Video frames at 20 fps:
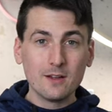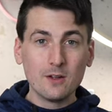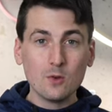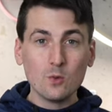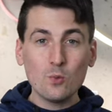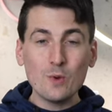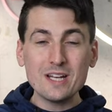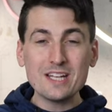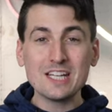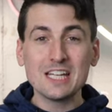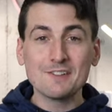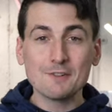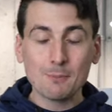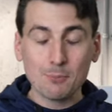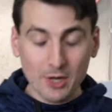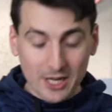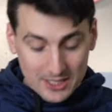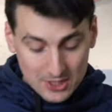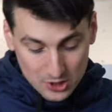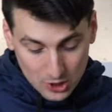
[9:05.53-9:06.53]
We didn't even
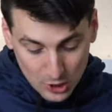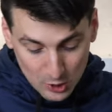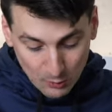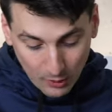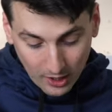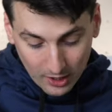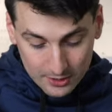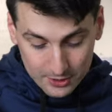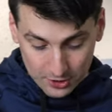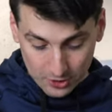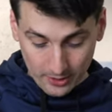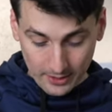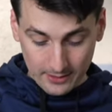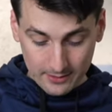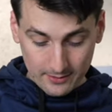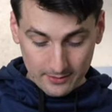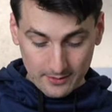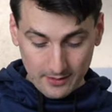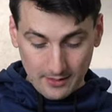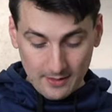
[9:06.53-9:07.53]
break 200.
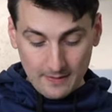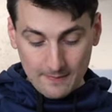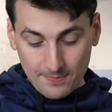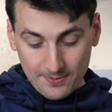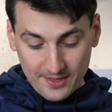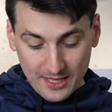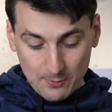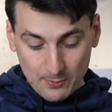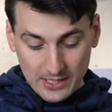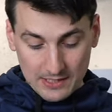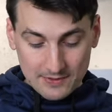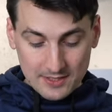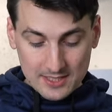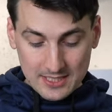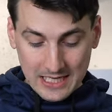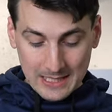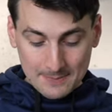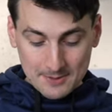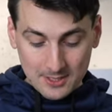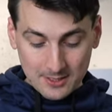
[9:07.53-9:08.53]
Then we have the
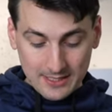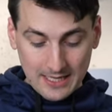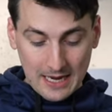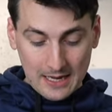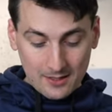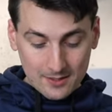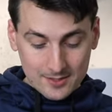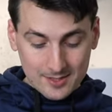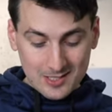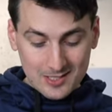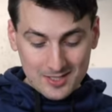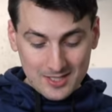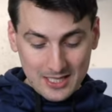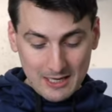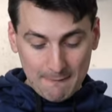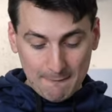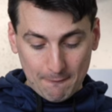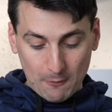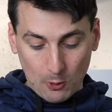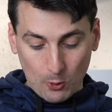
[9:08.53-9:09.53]
Samsung Galaxy Z
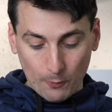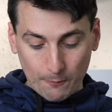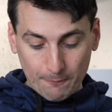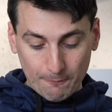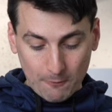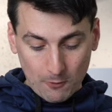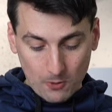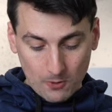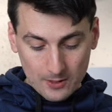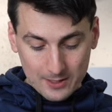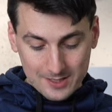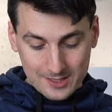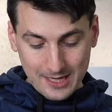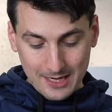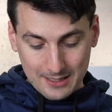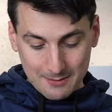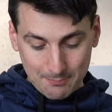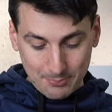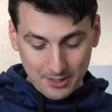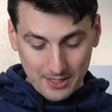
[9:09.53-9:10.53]
Fold 4 in
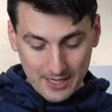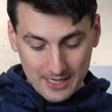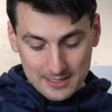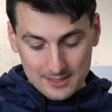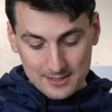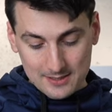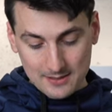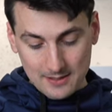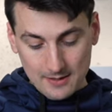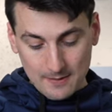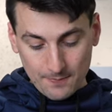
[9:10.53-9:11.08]
second place,